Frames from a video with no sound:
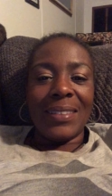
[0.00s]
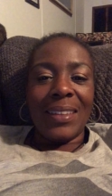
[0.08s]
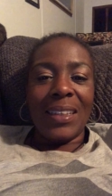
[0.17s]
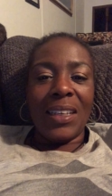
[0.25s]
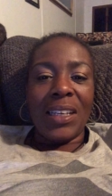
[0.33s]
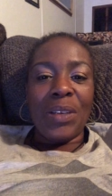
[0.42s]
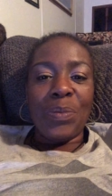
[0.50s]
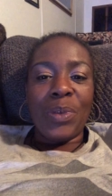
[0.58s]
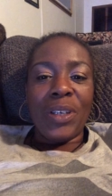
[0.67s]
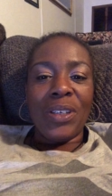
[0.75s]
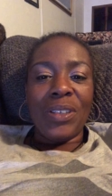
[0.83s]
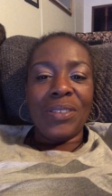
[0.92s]
And it
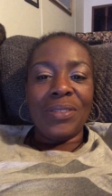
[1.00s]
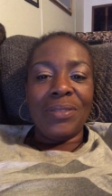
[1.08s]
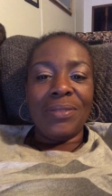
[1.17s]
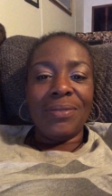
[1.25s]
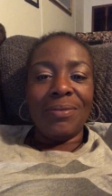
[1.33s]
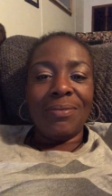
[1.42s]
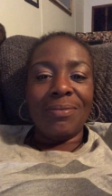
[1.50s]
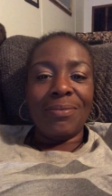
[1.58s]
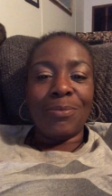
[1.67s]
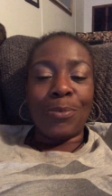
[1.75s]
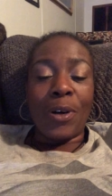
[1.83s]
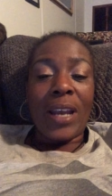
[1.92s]
will
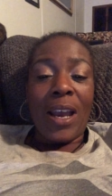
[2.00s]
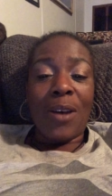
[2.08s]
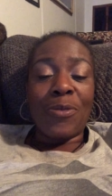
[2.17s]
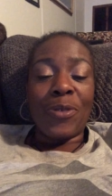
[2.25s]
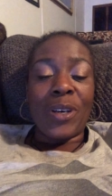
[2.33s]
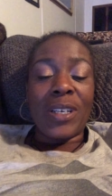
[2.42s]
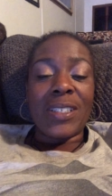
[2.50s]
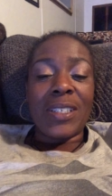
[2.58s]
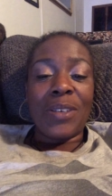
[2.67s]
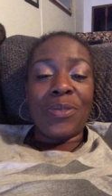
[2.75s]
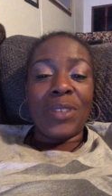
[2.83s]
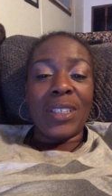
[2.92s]
work out for
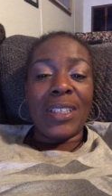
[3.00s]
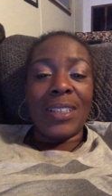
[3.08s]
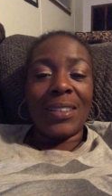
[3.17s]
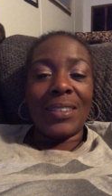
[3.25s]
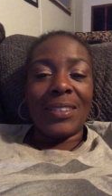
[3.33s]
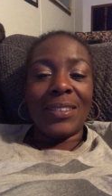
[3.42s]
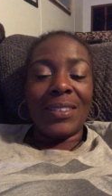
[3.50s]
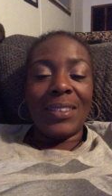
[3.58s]
itself in the end.